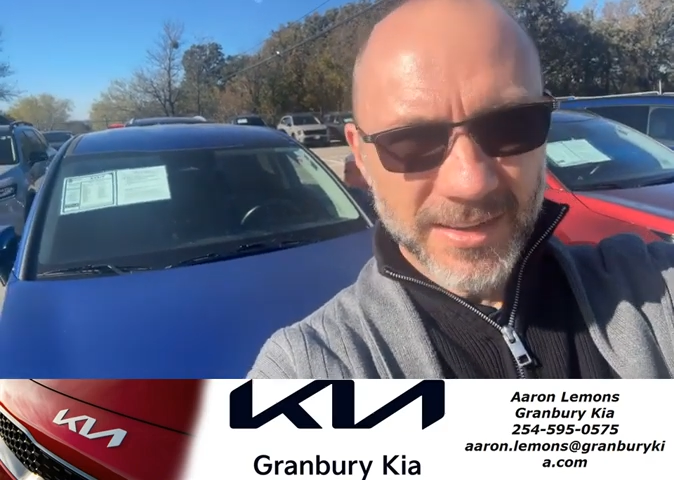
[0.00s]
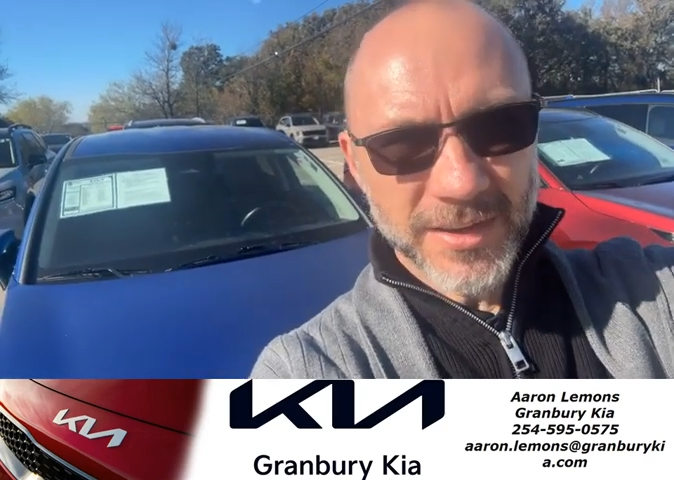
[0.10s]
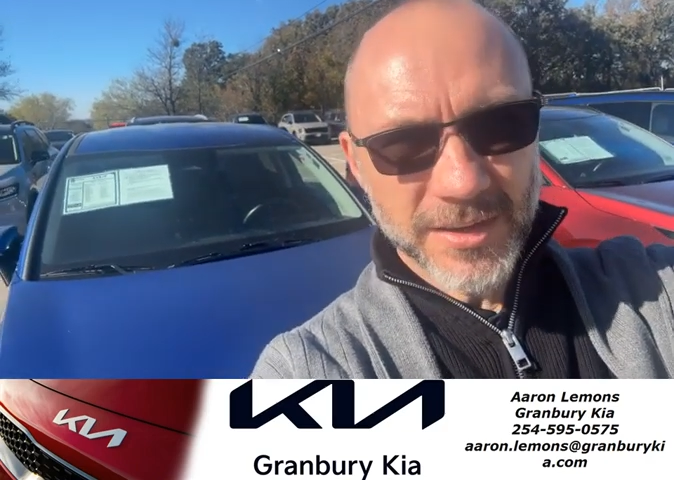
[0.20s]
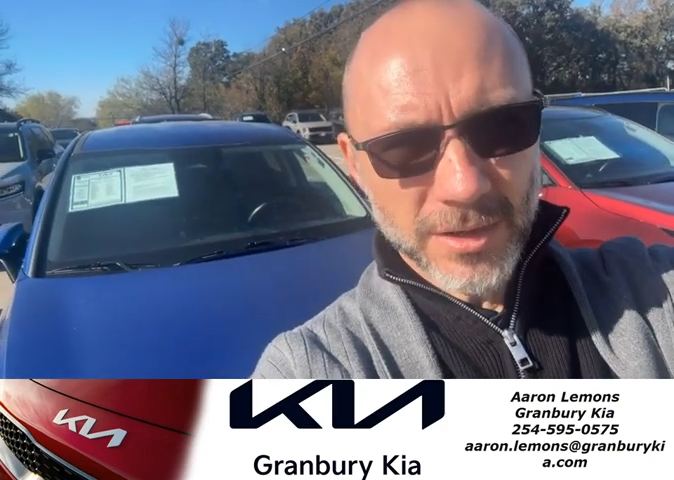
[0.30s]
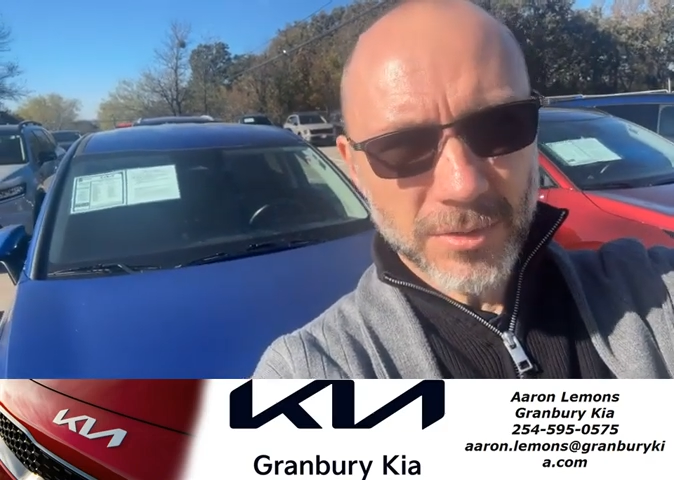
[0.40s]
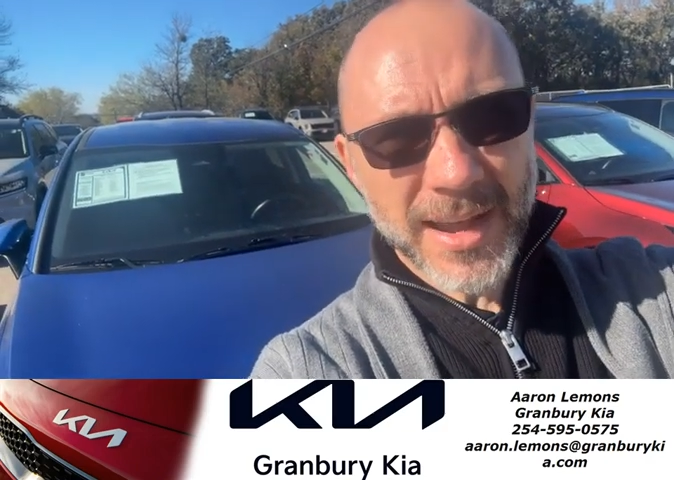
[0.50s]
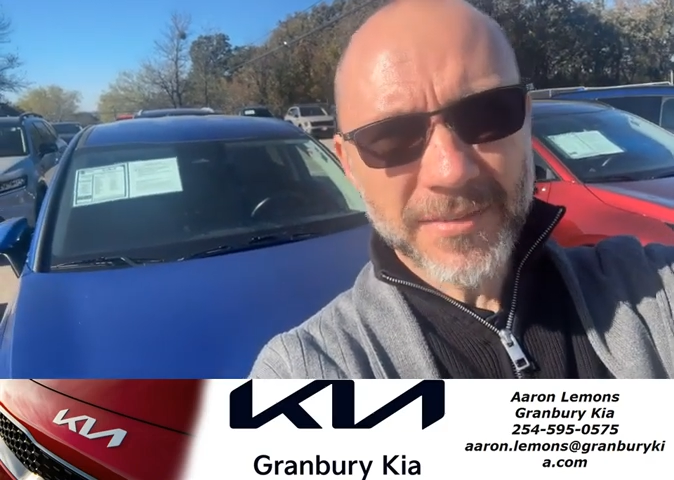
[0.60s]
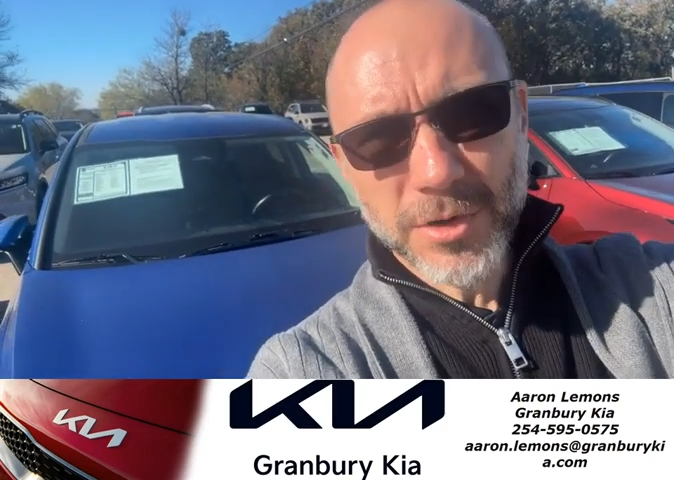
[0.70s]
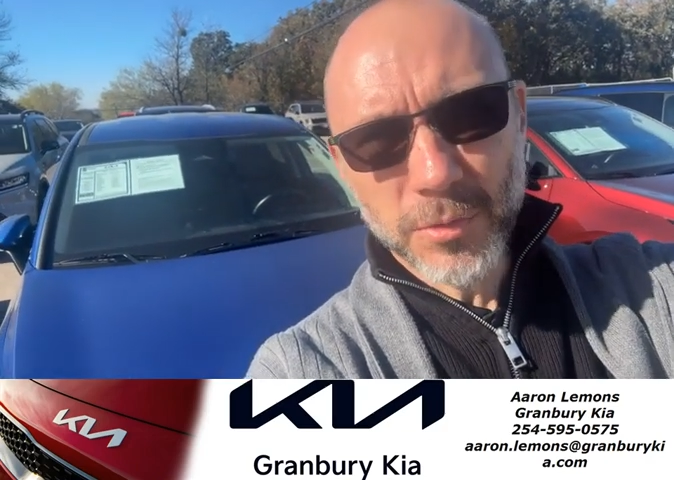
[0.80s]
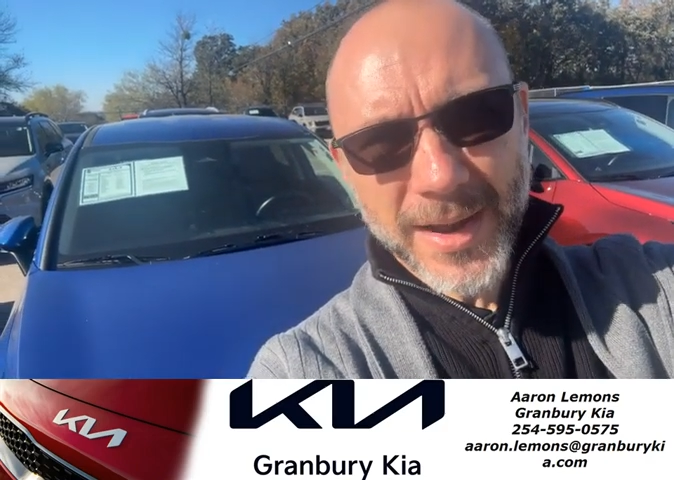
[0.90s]
you don't
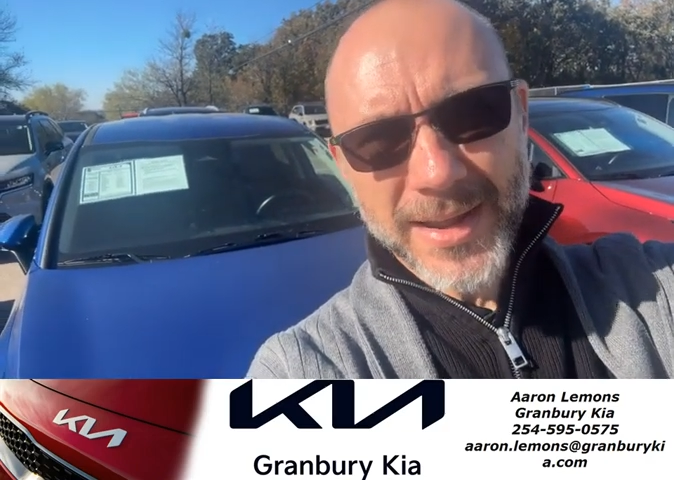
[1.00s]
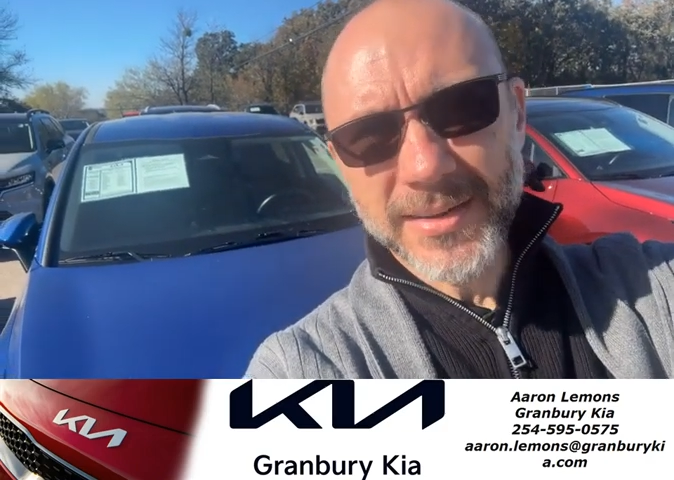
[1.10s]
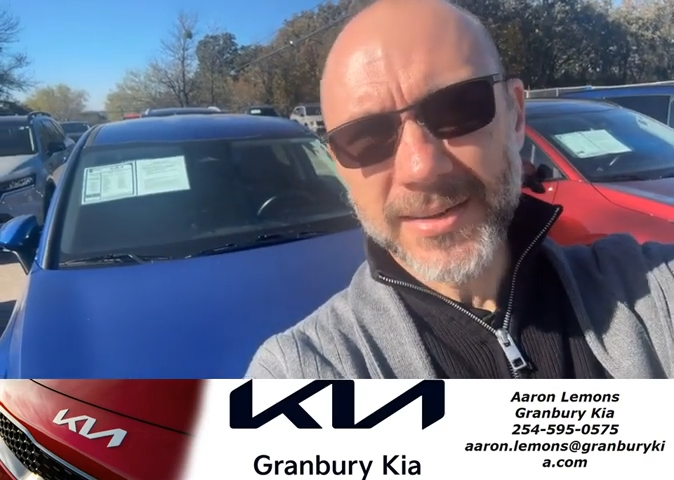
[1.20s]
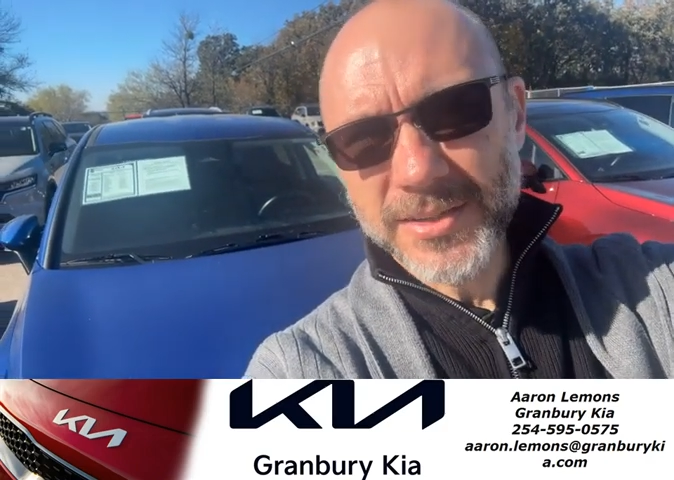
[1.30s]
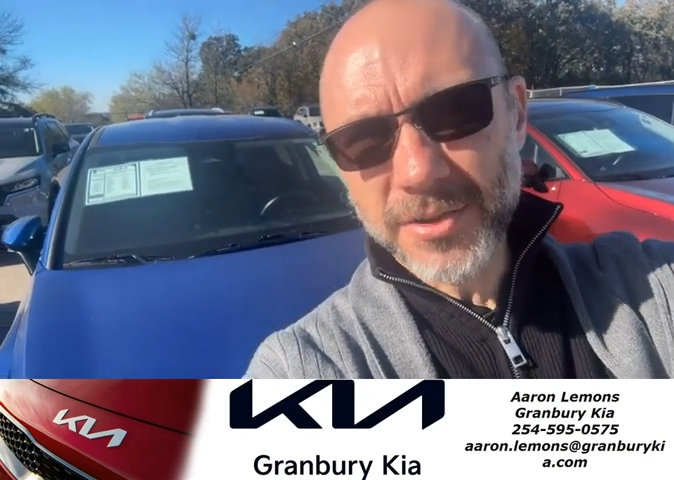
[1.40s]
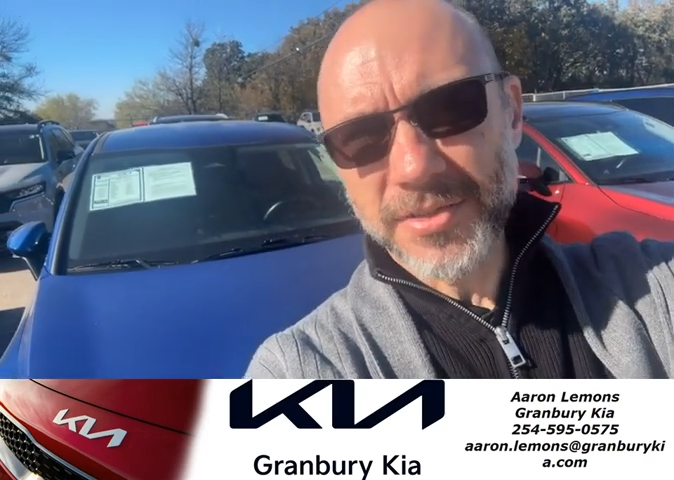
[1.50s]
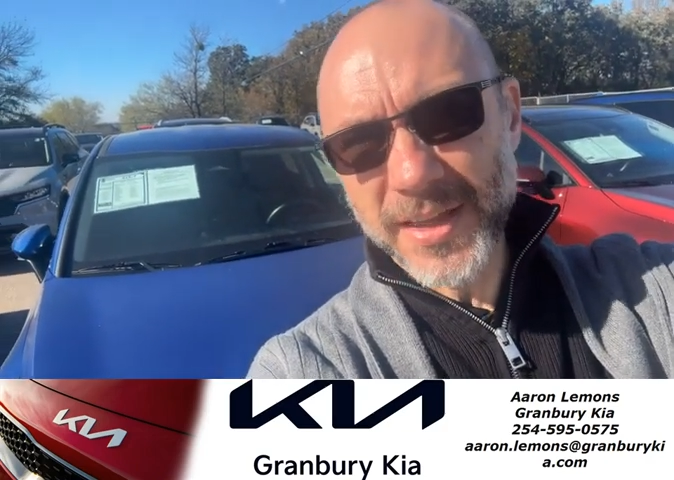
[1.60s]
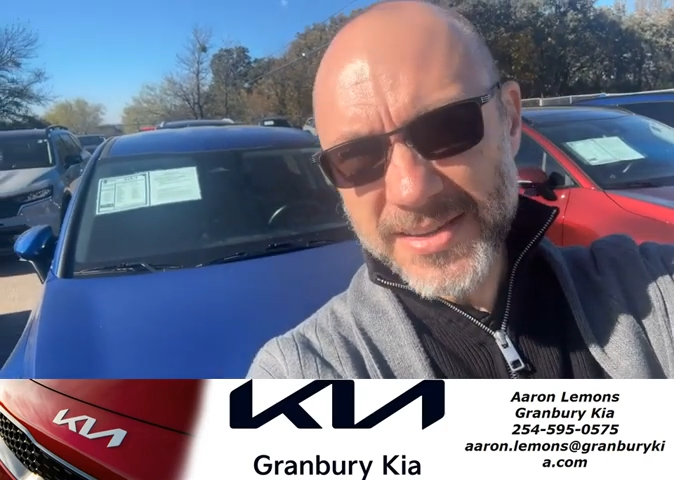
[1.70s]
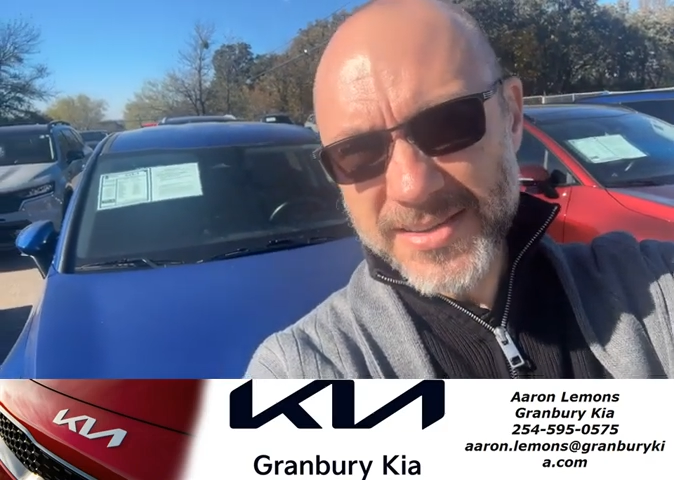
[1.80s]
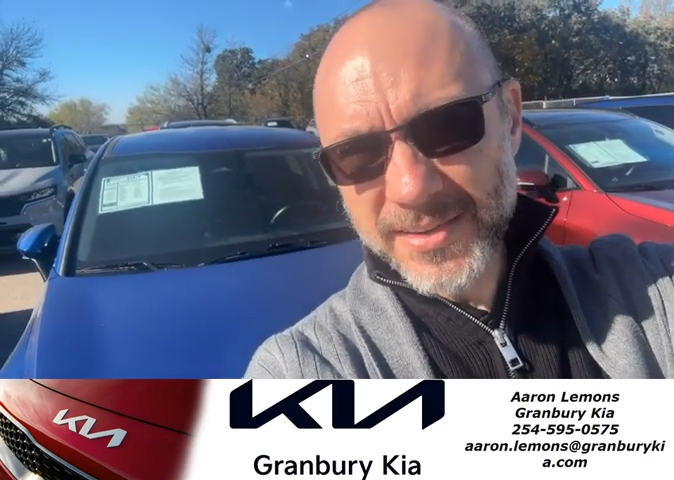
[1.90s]
have to wait until
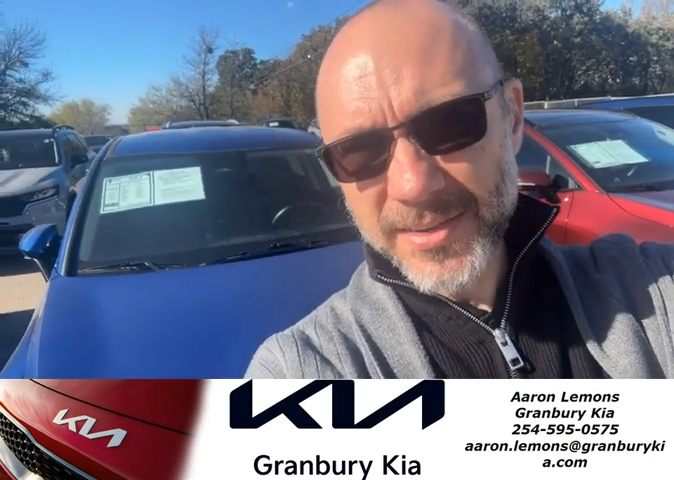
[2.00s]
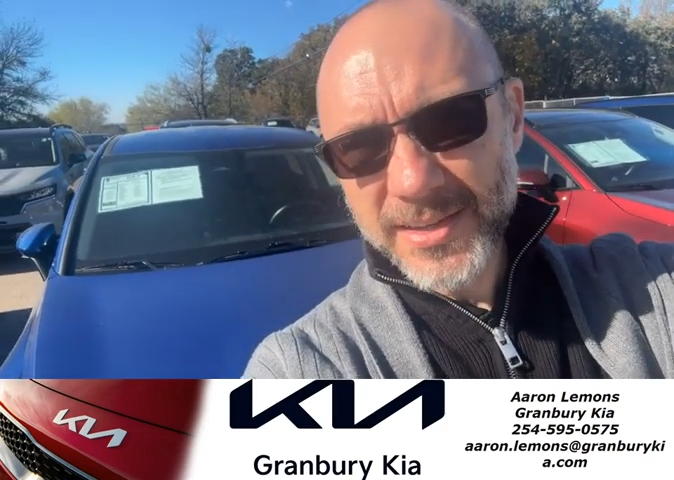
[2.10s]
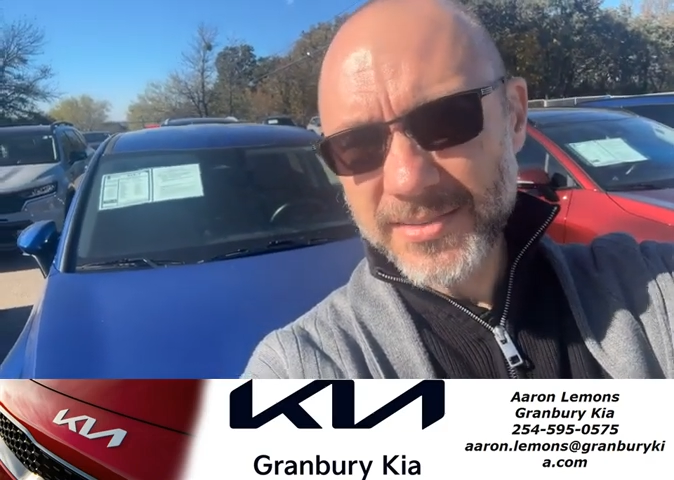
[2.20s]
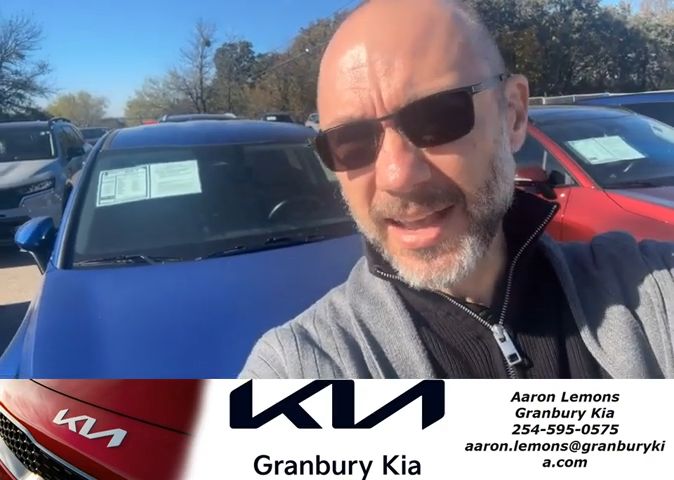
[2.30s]
Thanksgiving